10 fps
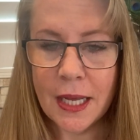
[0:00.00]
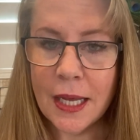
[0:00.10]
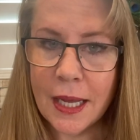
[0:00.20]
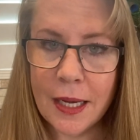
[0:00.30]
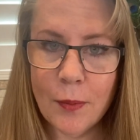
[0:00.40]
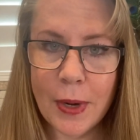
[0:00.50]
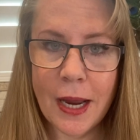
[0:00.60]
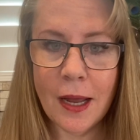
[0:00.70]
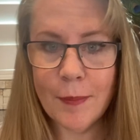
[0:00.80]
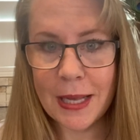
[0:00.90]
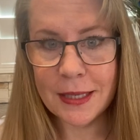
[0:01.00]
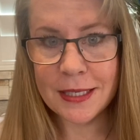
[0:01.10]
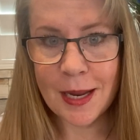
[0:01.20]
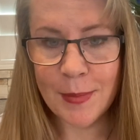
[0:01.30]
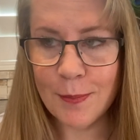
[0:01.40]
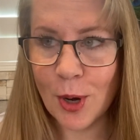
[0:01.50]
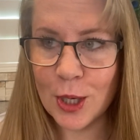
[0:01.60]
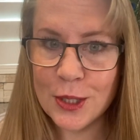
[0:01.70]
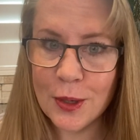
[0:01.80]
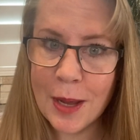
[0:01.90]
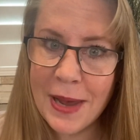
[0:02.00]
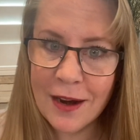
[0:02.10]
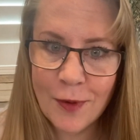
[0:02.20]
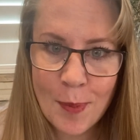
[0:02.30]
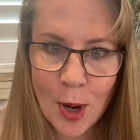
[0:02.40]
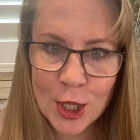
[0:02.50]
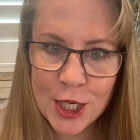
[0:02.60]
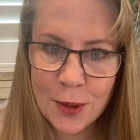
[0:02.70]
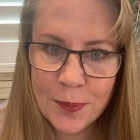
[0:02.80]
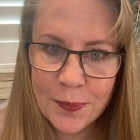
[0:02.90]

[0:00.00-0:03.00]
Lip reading: Anyway, I'm at the 10-minute mark, so come back for part 2.